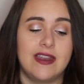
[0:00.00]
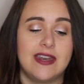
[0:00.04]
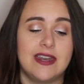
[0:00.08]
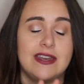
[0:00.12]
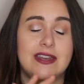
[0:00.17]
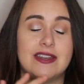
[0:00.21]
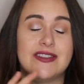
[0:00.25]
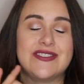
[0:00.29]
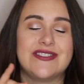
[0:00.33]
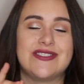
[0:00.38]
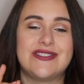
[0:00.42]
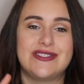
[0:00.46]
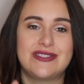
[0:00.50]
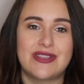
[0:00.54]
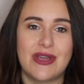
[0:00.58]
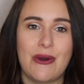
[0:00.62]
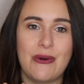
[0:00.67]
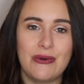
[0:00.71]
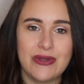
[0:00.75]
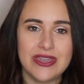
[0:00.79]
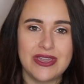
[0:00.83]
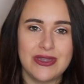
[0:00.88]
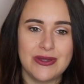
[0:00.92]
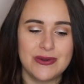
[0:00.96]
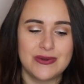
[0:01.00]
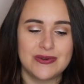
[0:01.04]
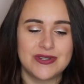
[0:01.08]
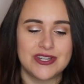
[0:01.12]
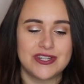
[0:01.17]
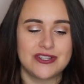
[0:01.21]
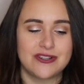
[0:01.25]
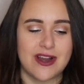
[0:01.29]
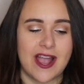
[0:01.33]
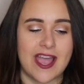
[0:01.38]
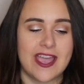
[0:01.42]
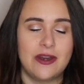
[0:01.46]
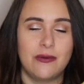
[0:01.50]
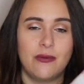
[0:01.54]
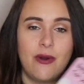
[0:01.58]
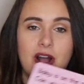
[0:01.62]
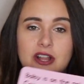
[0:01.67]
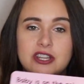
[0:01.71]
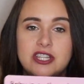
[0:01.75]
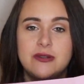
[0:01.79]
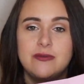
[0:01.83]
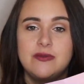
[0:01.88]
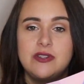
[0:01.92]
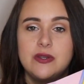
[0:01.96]
and it is so cute to try and
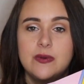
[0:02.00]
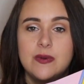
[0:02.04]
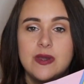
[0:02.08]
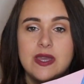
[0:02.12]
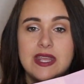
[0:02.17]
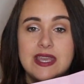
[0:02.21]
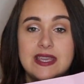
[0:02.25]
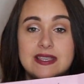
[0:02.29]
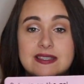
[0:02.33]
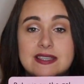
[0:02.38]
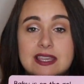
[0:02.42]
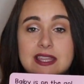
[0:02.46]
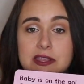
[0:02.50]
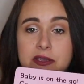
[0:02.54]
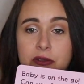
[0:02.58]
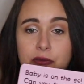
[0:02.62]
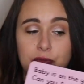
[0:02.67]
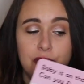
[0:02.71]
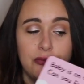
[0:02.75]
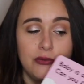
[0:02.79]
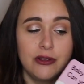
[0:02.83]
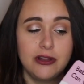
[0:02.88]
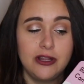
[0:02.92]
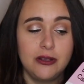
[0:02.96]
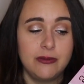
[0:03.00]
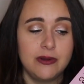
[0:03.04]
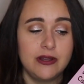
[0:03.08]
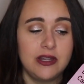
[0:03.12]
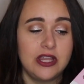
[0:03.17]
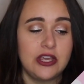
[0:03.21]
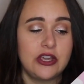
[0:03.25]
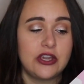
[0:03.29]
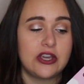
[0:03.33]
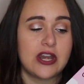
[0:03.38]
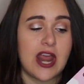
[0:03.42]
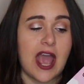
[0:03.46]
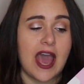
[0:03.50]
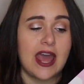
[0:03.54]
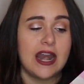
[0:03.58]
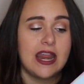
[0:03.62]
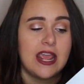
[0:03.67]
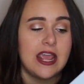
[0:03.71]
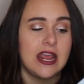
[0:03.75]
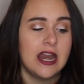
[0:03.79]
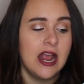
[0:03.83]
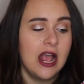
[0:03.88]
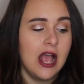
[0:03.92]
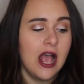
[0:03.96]
watch him do it. He's getting really good at
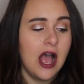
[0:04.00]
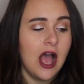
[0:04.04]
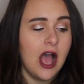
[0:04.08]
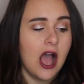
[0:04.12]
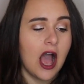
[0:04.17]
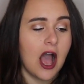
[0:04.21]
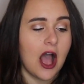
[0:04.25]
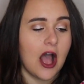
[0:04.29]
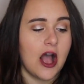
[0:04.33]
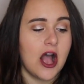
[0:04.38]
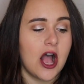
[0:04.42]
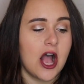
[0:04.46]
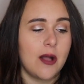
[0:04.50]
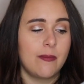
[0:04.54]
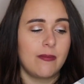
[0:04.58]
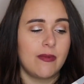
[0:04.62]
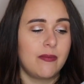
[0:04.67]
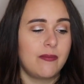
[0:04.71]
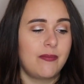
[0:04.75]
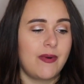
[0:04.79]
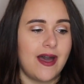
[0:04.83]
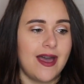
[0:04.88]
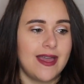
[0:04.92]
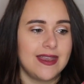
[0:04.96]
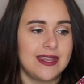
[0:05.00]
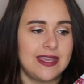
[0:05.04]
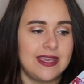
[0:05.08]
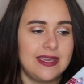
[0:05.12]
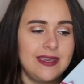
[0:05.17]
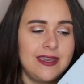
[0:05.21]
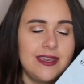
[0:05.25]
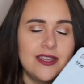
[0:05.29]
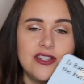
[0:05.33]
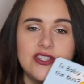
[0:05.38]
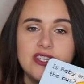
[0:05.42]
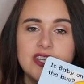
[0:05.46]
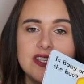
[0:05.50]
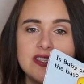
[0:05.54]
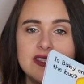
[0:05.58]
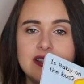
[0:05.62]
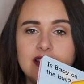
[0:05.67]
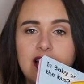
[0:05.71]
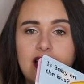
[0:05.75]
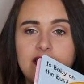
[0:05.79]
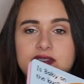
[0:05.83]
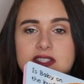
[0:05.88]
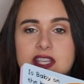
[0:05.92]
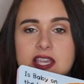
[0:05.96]
it. But he just
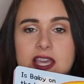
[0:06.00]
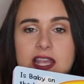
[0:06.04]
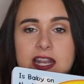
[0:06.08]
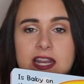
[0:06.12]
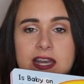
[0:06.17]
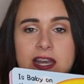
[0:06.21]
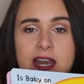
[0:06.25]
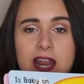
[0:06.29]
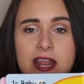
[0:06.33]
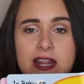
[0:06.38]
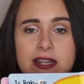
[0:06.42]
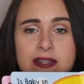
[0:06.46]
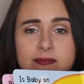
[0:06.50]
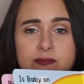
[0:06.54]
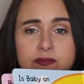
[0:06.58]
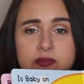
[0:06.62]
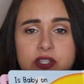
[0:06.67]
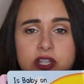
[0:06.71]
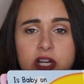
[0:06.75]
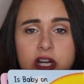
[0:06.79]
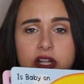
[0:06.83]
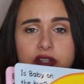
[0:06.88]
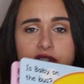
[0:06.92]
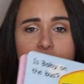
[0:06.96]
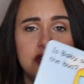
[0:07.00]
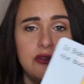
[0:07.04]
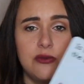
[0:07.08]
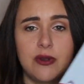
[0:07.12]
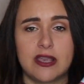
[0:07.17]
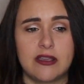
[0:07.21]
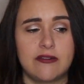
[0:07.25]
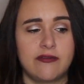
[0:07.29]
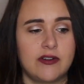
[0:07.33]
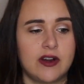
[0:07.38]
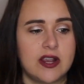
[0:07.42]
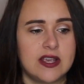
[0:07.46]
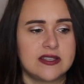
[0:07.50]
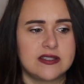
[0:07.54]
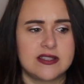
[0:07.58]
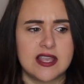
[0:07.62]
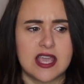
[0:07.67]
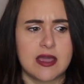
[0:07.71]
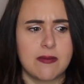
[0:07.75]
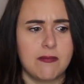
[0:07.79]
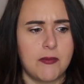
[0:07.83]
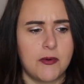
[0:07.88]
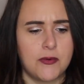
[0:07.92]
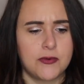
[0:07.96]
loves it, and it's great for his
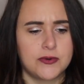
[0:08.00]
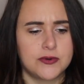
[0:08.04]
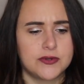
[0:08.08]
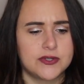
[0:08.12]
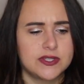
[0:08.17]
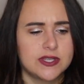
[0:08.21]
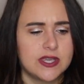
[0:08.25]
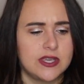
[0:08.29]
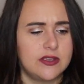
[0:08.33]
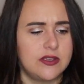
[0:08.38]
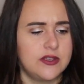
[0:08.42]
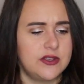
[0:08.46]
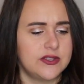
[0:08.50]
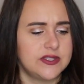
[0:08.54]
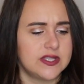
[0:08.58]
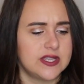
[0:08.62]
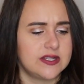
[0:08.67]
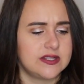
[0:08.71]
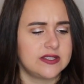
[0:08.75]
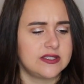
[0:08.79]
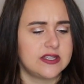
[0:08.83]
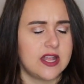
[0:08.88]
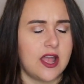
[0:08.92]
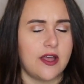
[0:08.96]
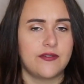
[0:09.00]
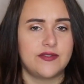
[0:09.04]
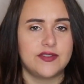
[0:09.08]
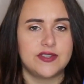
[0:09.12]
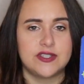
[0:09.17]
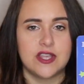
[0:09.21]
like motor skills and stuff.